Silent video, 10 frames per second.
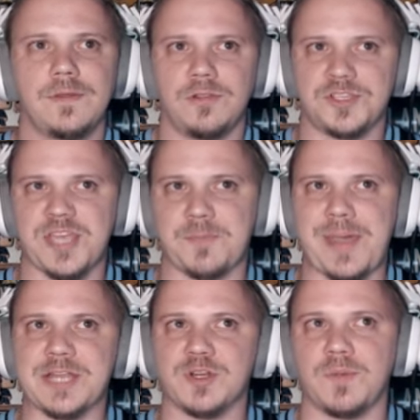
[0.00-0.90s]
Looks like
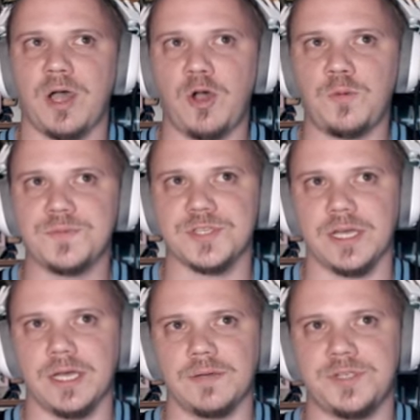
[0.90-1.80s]
Patrick Mahomes
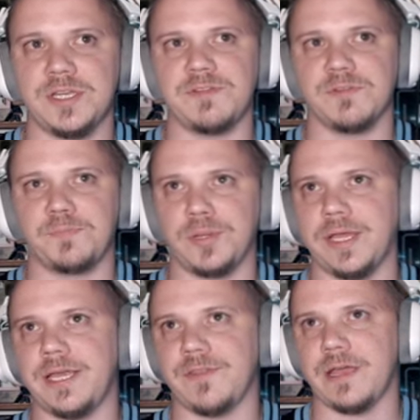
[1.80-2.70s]
didn't even
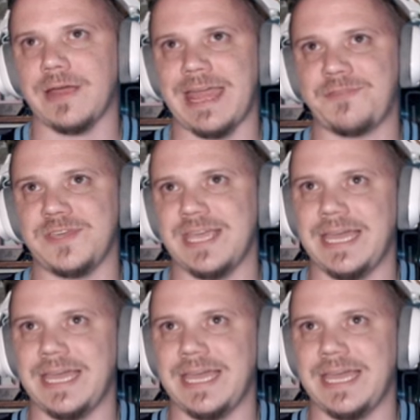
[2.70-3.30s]
play there at the